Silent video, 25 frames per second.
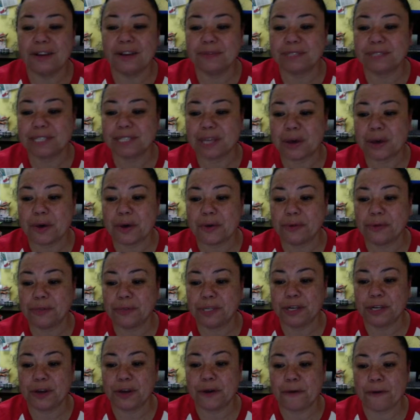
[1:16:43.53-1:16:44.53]
So,
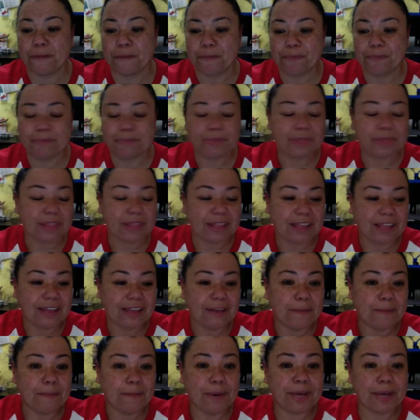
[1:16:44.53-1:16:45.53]
you know,
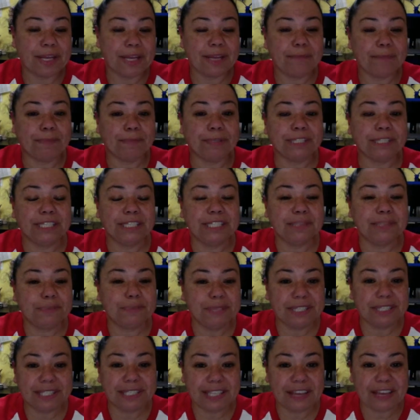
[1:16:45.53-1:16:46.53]
but please
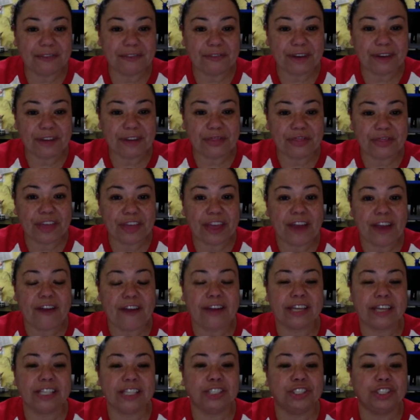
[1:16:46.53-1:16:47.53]
be safe out there.
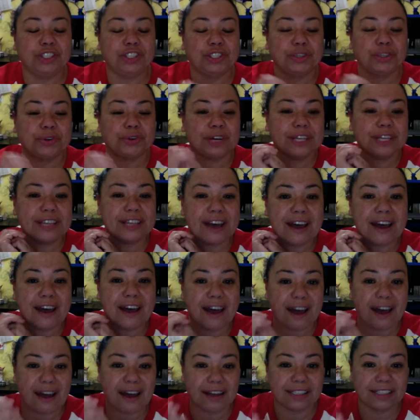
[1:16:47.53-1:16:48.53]
Enjoy the
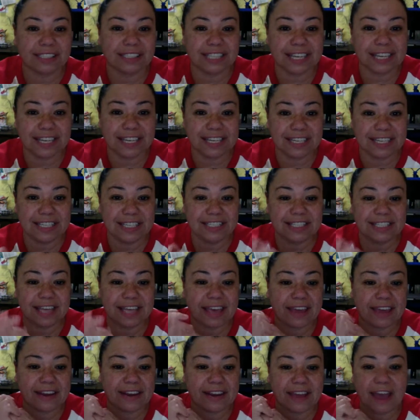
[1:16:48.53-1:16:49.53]
holidays
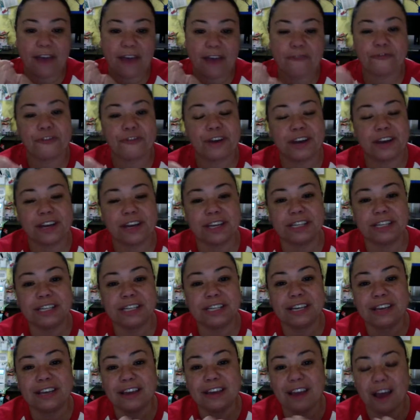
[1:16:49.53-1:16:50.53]
and have fun.
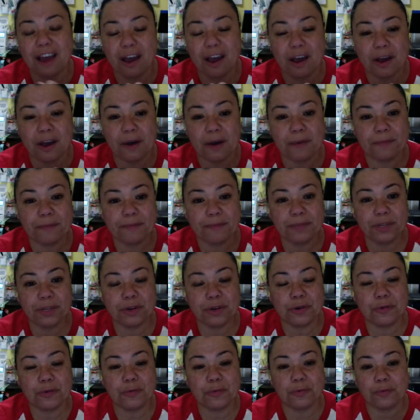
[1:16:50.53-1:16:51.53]
You
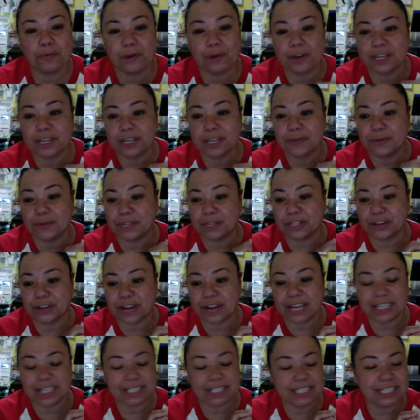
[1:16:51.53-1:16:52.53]
know, working with your
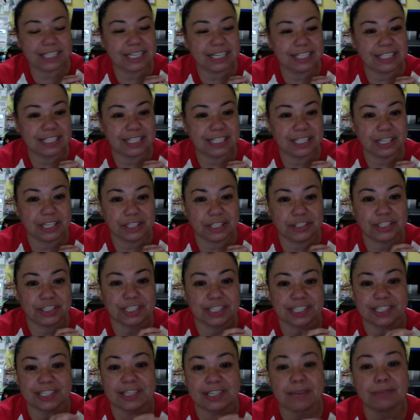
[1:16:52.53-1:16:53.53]
SE1900s,
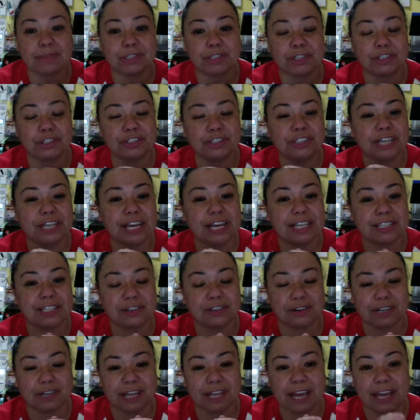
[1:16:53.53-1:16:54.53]
because I'm sure you guys
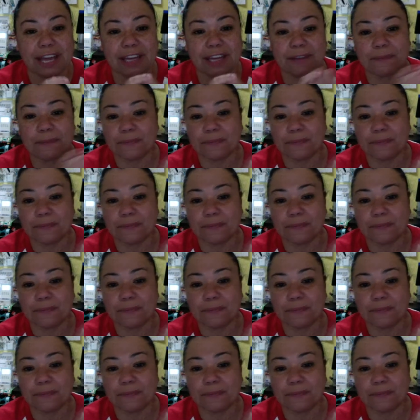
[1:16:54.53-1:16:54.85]
are like